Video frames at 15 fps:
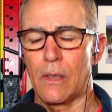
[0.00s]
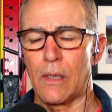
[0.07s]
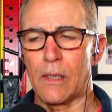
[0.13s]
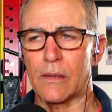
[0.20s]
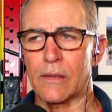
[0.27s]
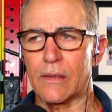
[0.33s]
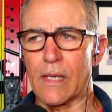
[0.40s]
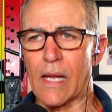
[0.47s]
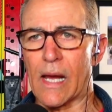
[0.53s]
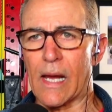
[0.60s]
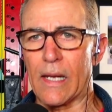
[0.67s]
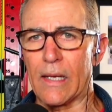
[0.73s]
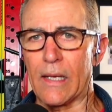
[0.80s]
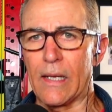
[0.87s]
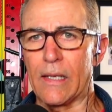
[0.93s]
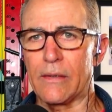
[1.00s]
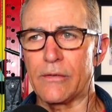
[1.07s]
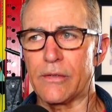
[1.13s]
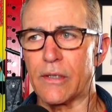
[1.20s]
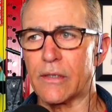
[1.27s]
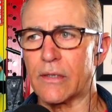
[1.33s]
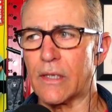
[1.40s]
It's not. And
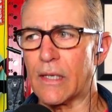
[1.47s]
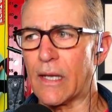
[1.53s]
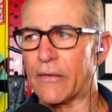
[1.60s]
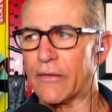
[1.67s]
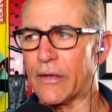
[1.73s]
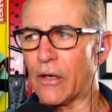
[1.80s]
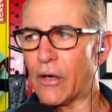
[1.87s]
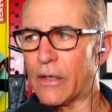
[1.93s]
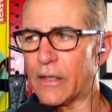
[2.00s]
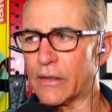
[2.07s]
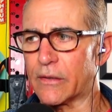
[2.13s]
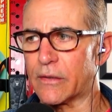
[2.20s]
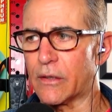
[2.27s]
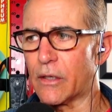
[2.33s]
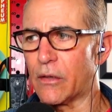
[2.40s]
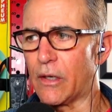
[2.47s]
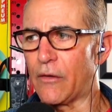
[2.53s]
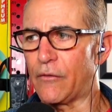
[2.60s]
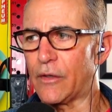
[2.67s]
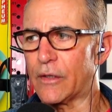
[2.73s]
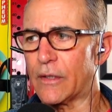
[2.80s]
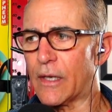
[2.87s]
just to let the audience know,
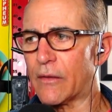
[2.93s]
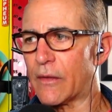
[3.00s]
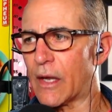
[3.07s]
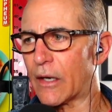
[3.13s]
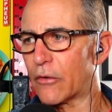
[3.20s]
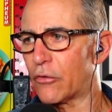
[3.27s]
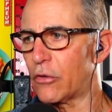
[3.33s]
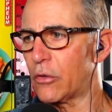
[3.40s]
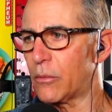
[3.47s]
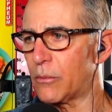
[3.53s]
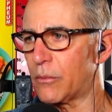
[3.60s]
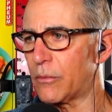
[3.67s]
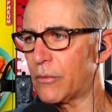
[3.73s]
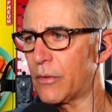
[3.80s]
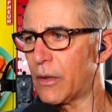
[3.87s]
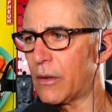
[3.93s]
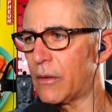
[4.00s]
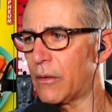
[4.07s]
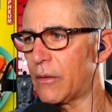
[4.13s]
if you take that group, the,